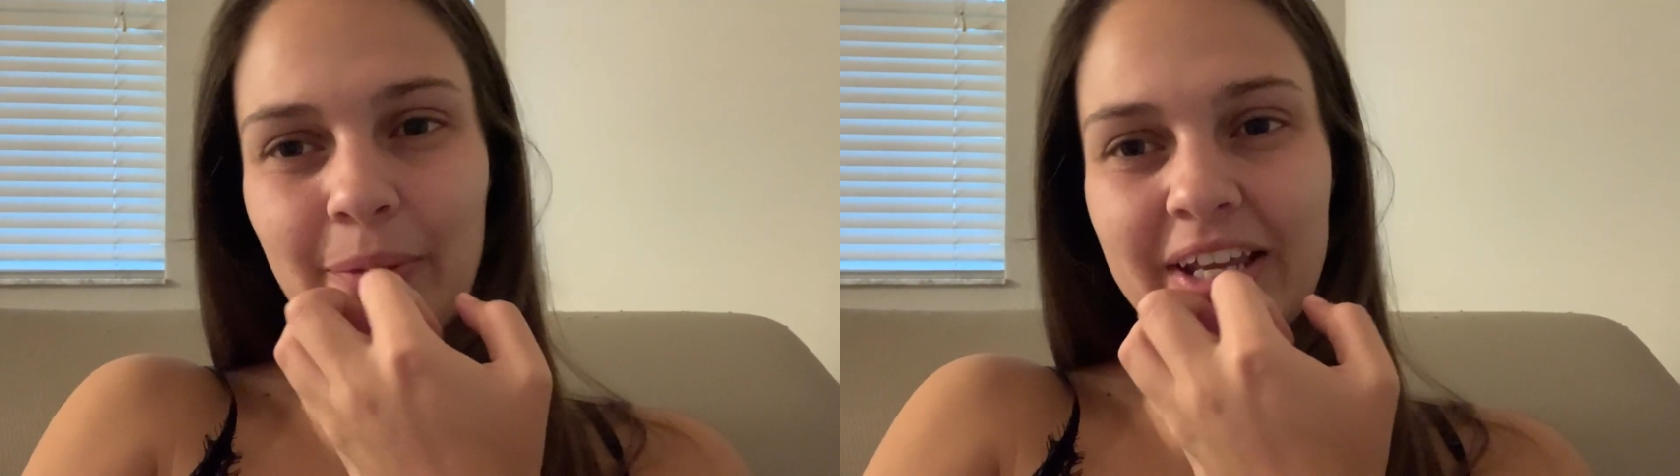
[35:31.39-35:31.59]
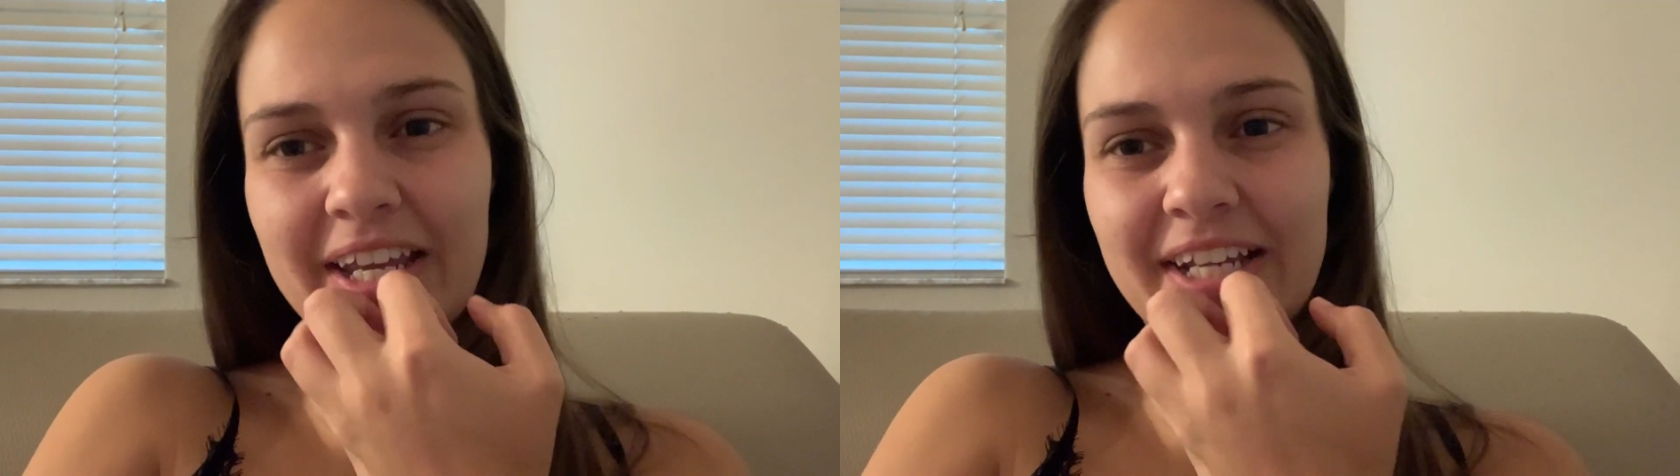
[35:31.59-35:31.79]

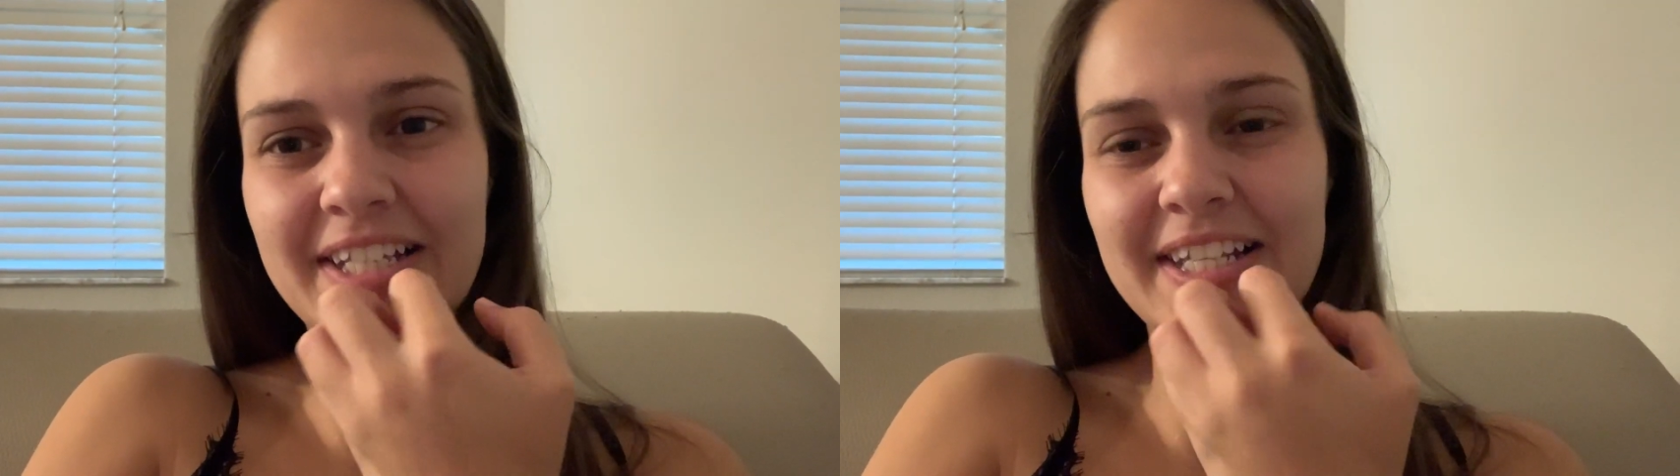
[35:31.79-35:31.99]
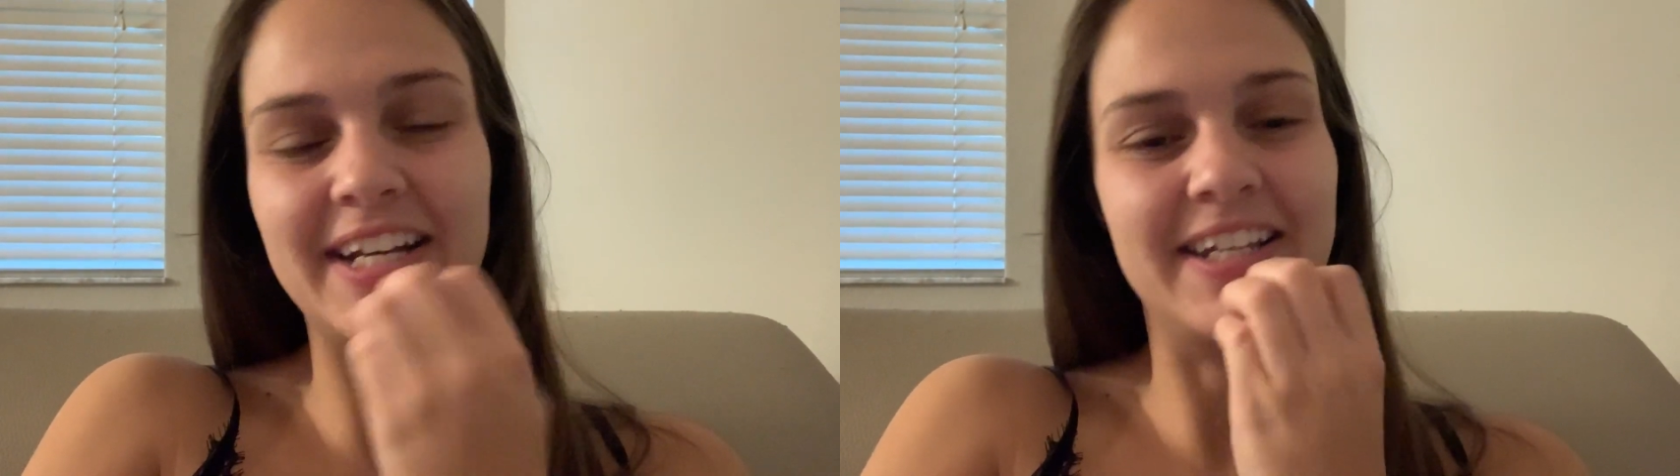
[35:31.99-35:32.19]
like get
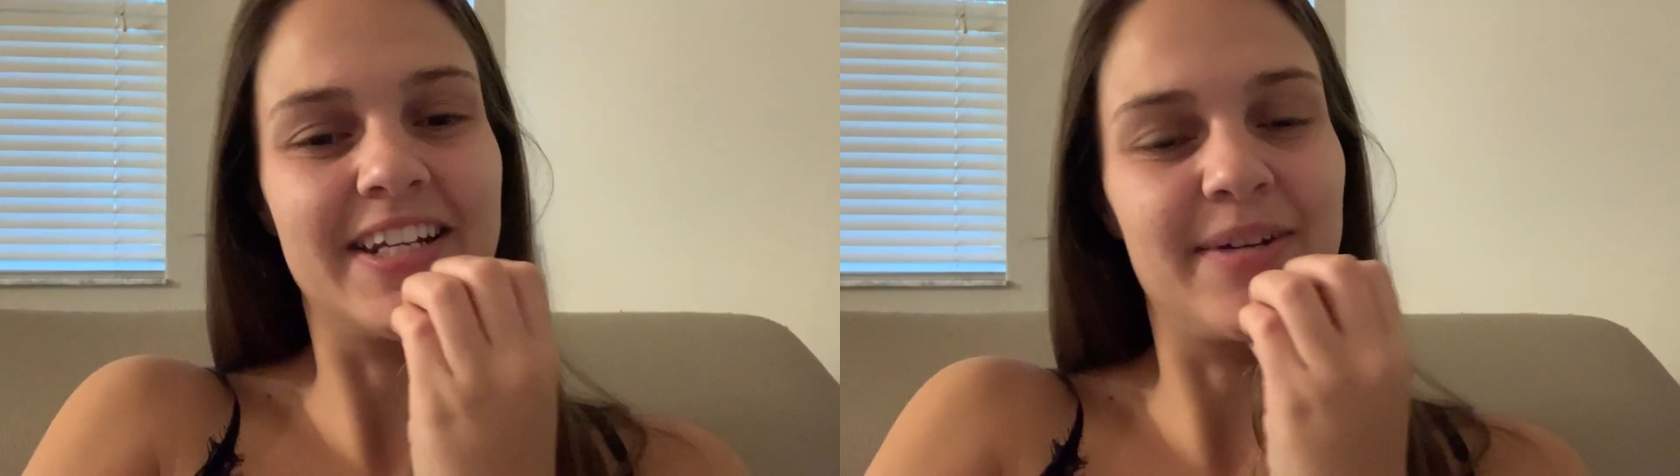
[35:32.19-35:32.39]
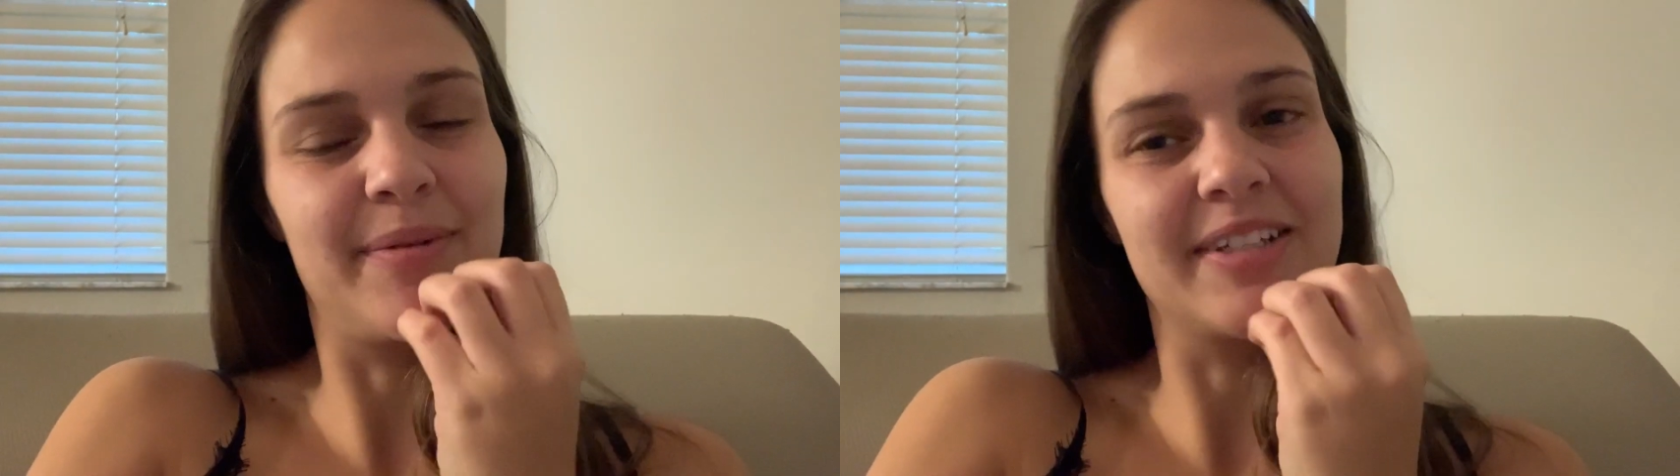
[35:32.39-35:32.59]

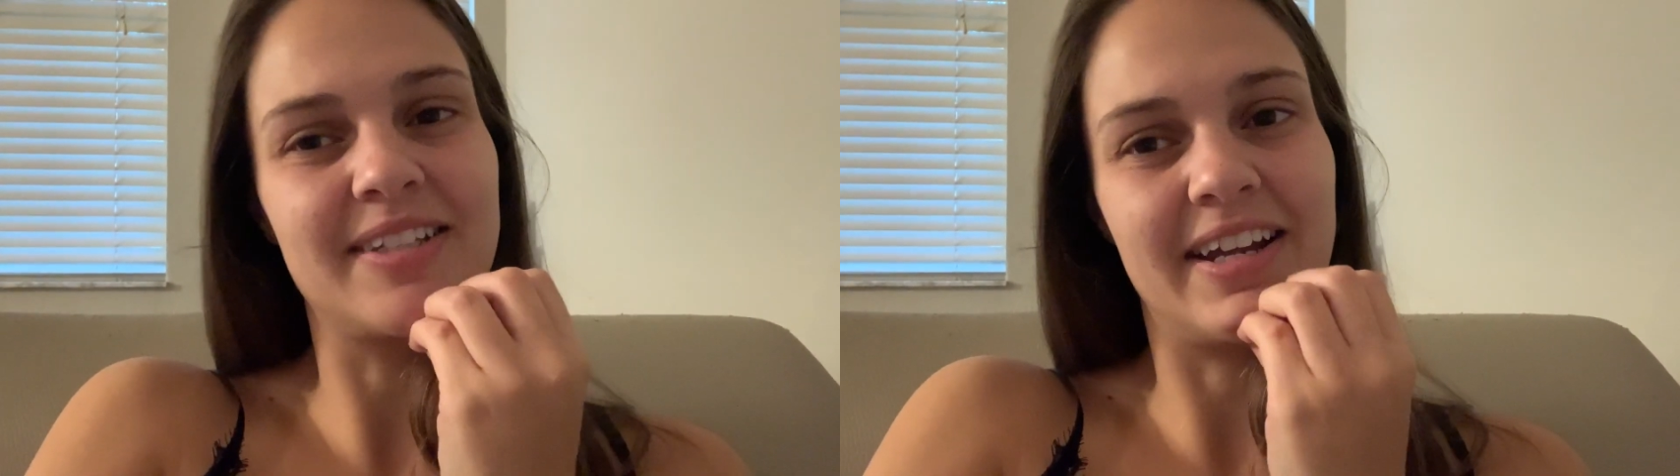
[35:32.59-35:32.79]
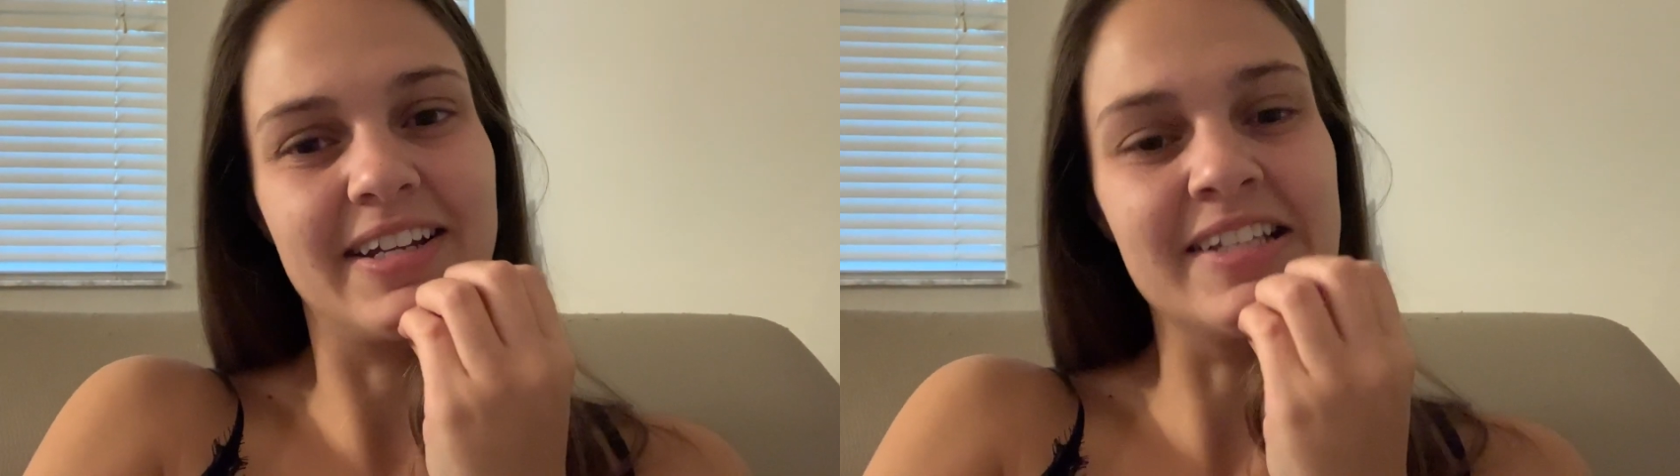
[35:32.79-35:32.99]
excited about
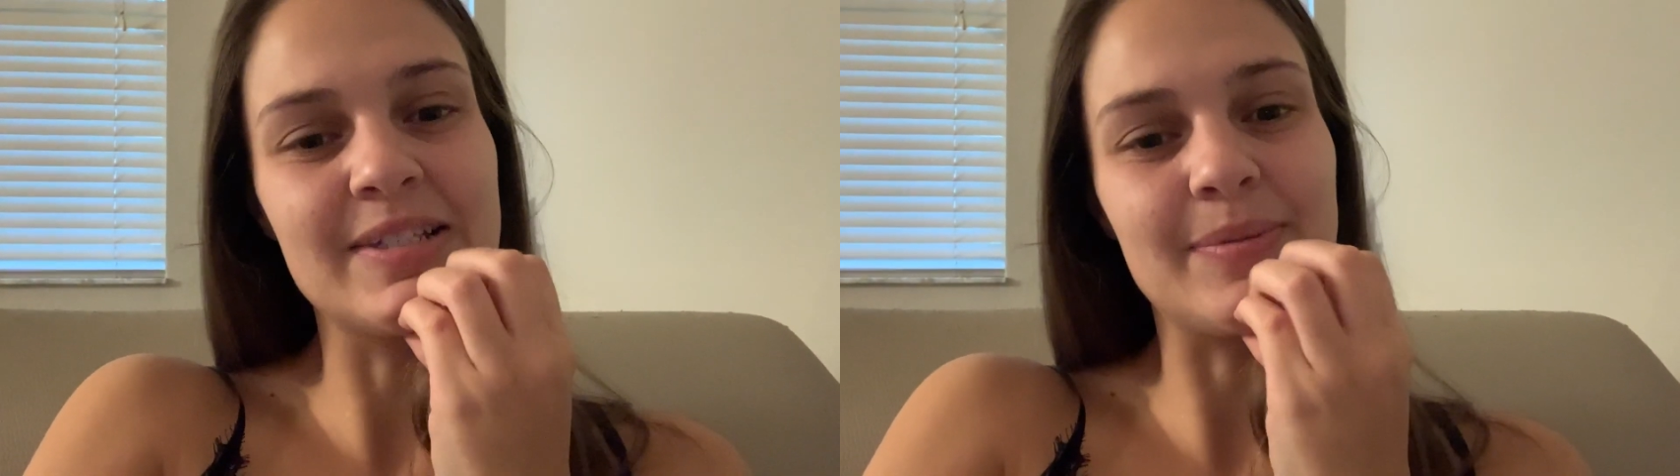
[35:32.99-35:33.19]
science,